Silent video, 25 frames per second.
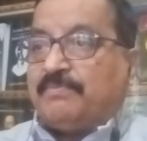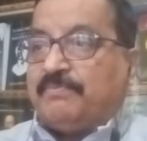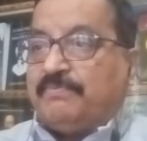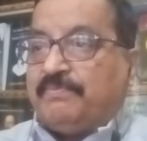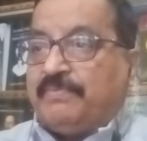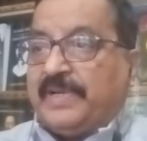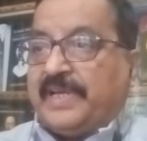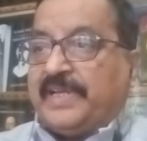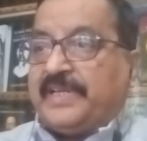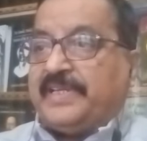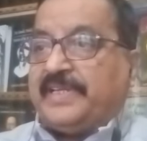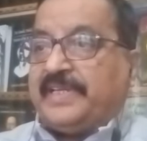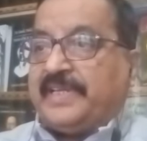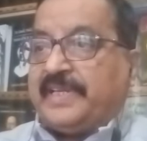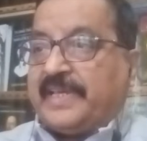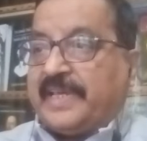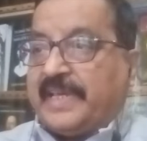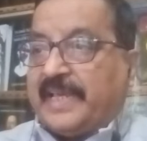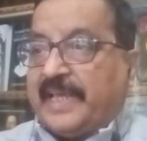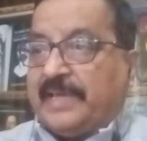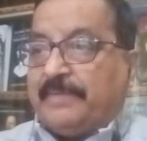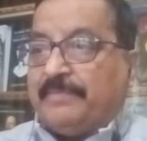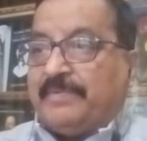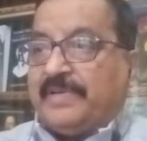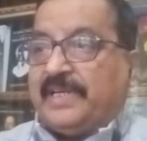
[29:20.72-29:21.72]
very
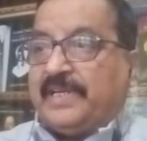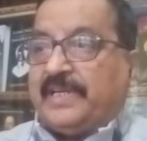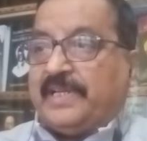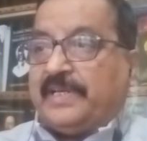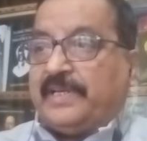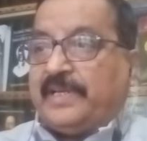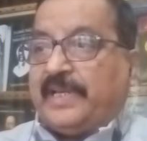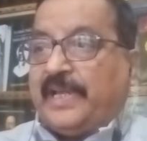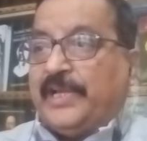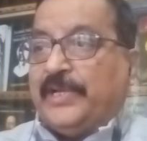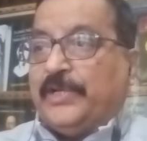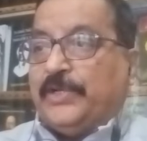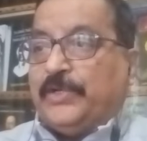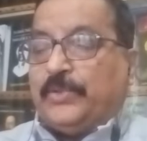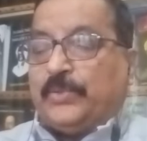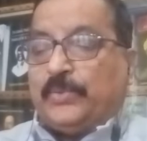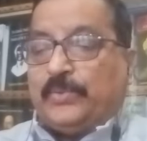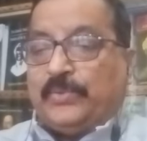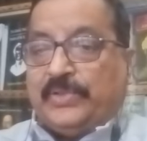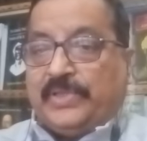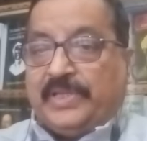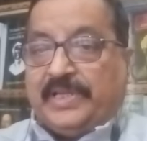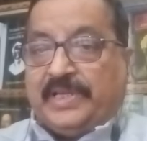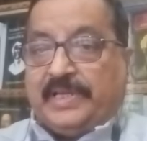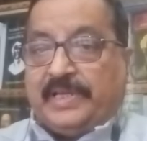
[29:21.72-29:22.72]
heavily into
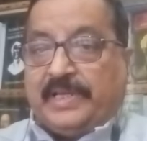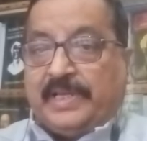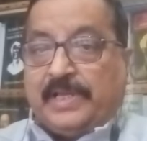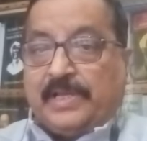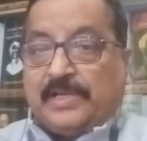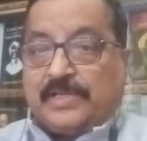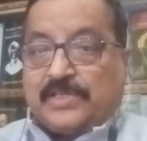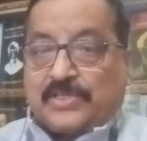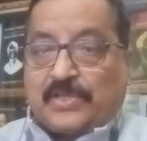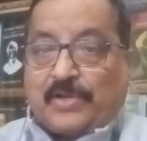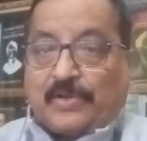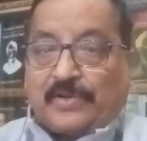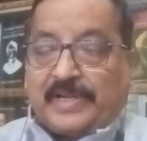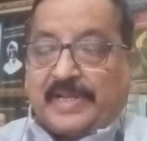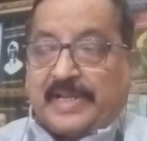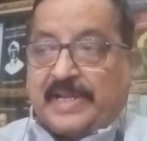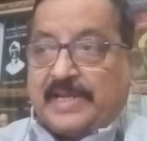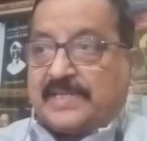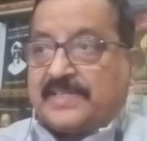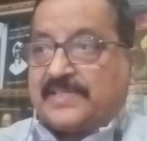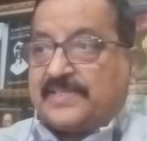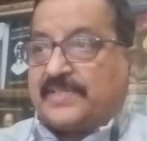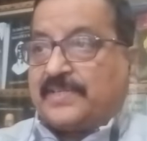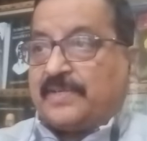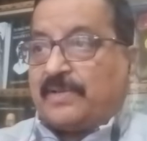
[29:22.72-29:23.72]
the
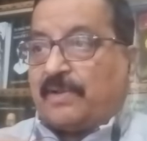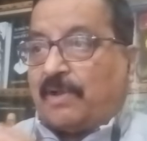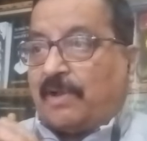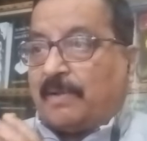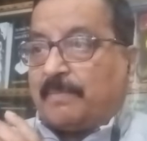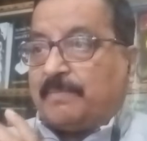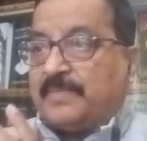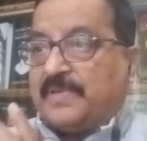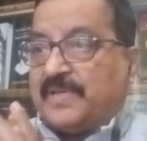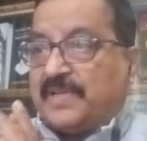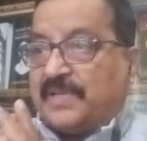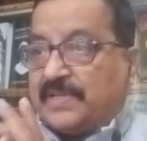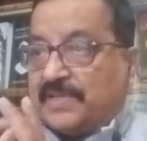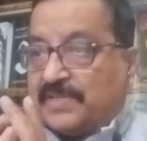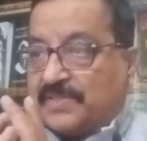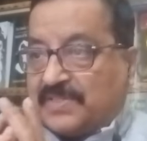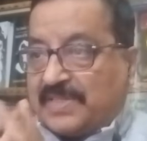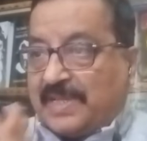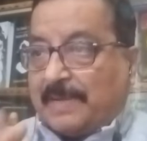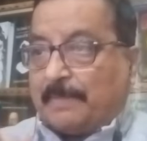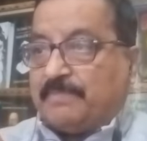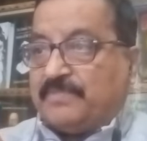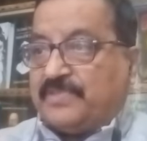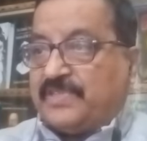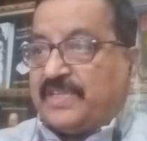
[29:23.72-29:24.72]
sonnet's of,
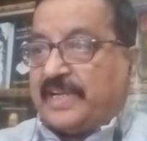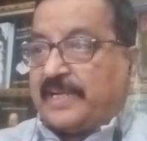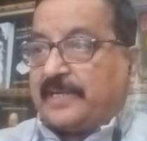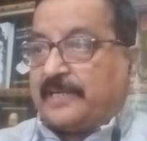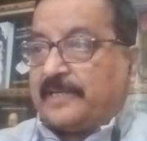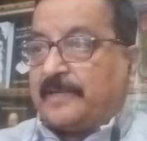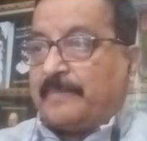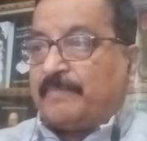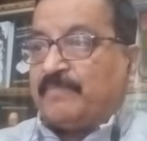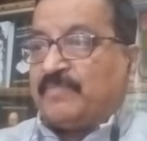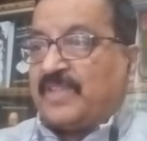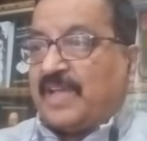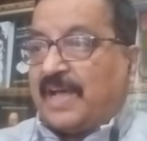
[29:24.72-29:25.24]
subject.